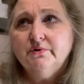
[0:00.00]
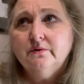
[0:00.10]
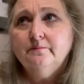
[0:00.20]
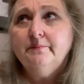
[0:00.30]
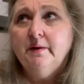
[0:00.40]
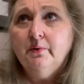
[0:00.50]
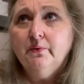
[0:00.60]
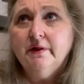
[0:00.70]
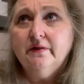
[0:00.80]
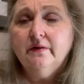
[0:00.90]
people
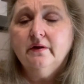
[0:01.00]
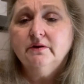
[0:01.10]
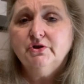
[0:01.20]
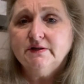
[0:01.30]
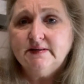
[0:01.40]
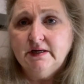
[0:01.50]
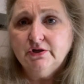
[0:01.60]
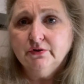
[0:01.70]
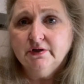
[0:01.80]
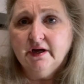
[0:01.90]
with
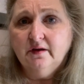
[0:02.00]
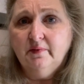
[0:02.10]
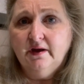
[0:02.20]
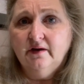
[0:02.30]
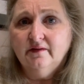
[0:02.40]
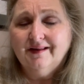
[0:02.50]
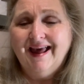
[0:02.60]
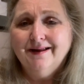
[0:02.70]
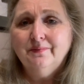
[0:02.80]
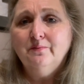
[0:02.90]
gestational diabetes
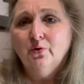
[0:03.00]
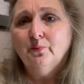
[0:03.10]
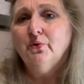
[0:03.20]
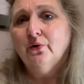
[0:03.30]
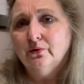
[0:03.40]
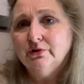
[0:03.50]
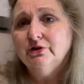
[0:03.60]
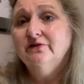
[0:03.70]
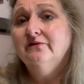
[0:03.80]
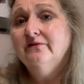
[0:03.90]
can be more prone to
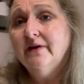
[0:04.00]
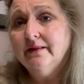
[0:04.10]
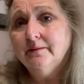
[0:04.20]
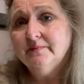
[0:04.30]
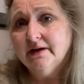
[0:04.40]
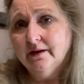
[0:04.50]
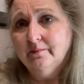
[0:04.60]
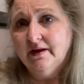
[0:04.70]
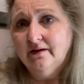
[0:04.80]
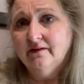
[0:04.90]
develop
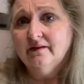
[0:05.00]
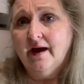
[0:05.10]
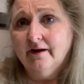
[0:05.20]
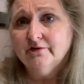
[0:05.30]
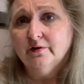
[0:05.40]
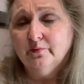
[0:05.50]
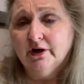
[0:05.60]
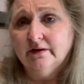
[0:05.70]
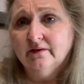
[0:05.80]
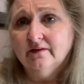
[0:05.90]
diabetes after the
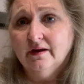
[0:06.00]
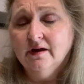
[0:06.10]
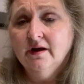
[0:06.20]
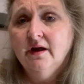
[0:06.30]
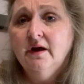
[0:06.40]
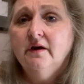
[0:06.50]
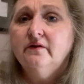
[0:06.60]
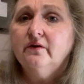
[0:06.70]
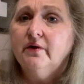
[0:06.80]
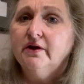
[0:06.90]
pregnancy.
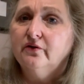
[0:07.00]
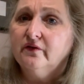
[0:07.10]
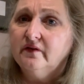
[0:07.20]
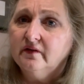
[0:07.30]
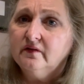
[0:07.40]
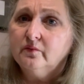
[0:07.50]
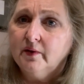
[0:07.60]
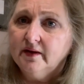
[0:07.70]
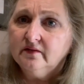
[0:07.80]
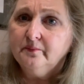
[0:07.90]
So at your 6
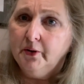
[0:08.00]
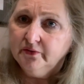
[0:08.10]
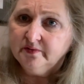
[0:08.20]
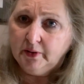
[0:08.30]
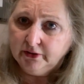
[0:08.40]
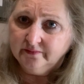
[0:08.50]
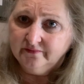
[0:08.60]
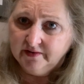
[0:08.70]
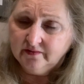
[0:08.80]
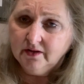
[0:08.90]
weeks postpartum
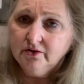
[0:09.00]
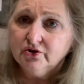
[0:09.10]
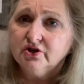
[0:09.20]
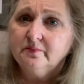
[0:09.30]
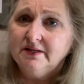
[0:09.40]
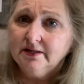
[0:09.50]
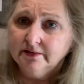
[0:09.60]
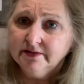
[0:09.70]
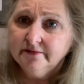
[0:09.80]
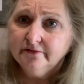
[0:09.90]
visit, you should be
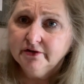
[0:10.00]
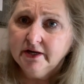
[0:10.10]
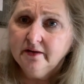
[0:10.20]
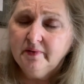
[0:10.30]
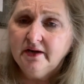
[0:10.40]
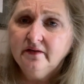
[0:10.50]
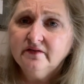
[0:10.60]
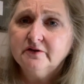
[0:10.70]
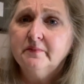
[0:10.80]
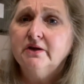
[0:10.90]
tested for diabetes
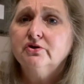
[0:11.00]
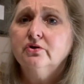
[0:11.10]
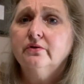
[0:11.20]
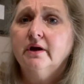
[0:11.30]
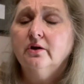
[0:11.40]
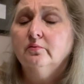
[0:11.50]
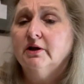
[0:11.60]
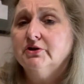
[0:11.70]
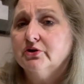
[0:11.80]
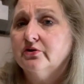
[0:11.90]
to make sure that your
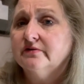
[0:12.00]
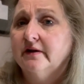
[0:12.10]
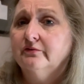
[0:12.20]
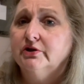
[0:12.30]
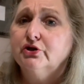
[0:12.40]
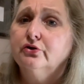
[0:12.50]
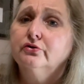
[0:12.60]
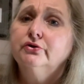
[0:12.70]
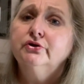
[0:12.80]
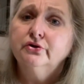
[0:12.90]
blood sugars have
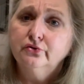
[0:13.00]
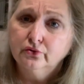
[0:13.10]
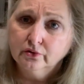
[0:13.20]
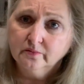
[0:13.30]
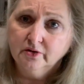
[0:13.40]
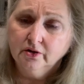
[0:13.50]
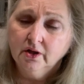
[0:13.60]
returned to normal.